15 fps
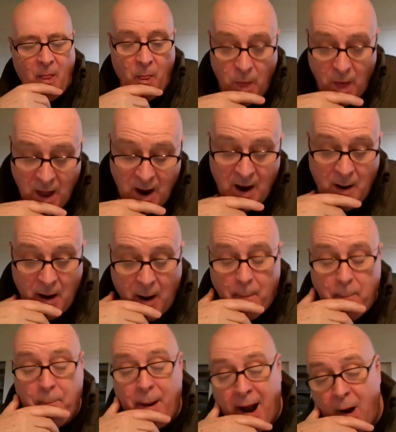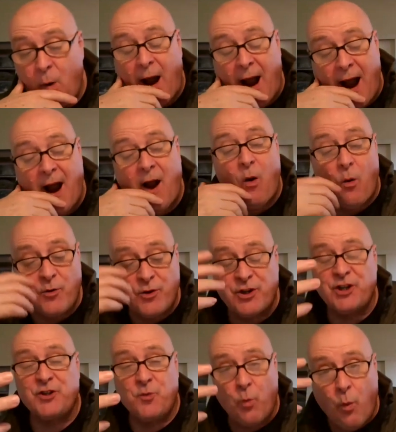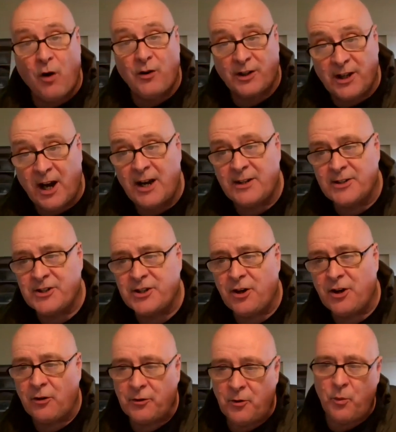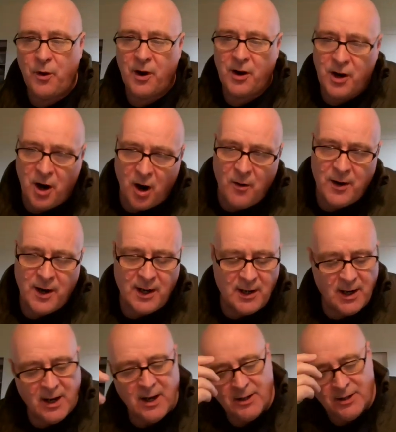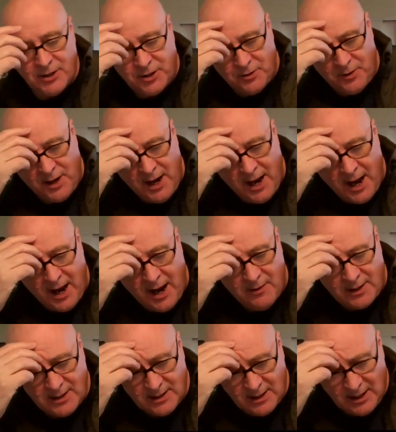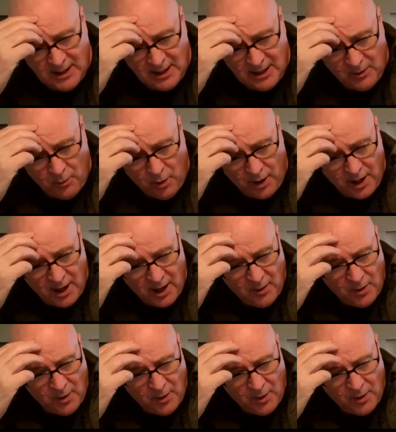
there about just what kind of Scotland we're going to inherit. What